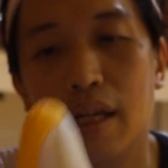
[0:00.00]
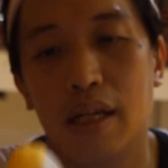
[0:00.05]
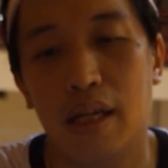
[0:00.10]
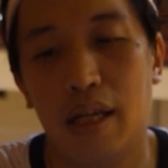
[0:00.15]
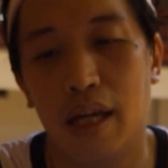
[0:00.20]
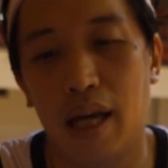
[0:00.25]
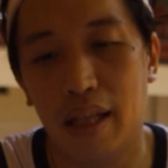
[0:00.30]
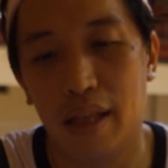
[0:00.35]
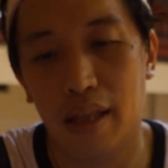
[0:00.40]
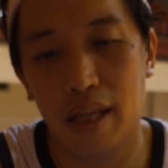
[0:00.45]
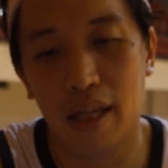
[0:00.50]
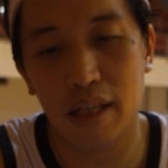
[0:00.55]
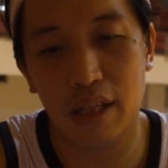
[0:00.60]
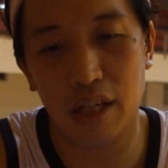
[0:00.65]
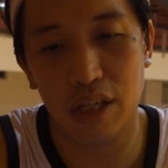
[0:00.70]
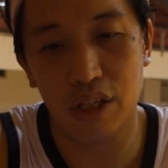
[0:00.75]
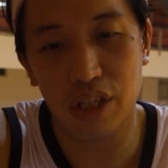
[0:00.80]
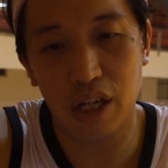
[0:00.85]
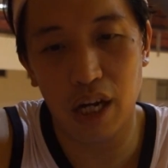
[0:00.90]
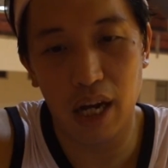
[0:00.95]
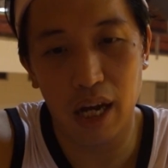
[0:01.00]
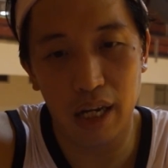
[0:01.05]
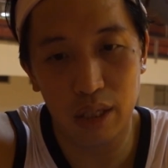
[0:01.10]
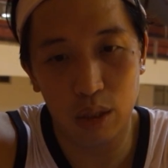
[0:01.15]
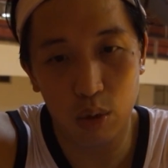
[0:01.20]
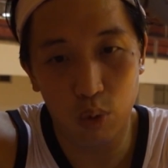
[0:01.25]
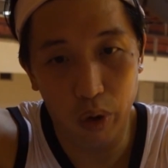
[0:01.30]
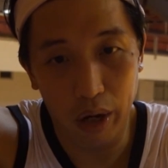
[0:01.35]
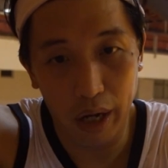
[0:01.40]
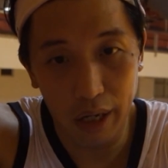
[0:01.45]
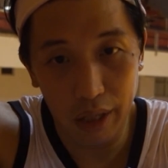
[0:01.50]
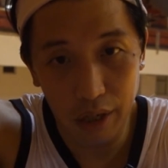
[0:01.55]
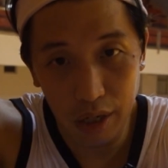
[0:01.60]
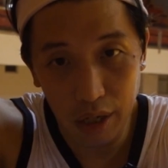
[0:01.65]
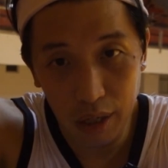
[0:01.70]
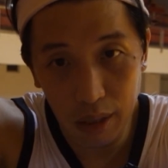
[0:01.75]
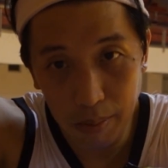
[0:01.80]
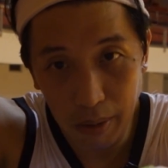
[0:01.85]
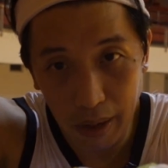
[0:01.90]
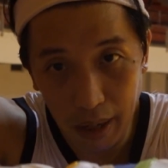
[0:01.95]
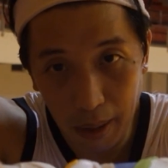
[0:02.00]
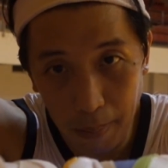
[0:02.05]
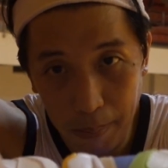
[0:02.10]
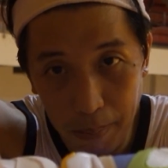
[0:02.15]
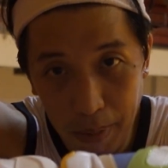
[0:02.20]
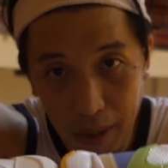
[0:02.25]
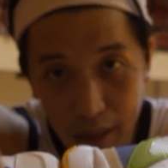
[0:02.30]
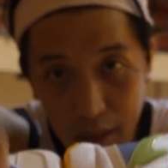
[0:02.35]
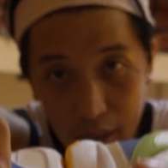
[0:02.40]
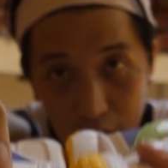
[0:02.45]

Yeah, I think the JA is wider by a bit,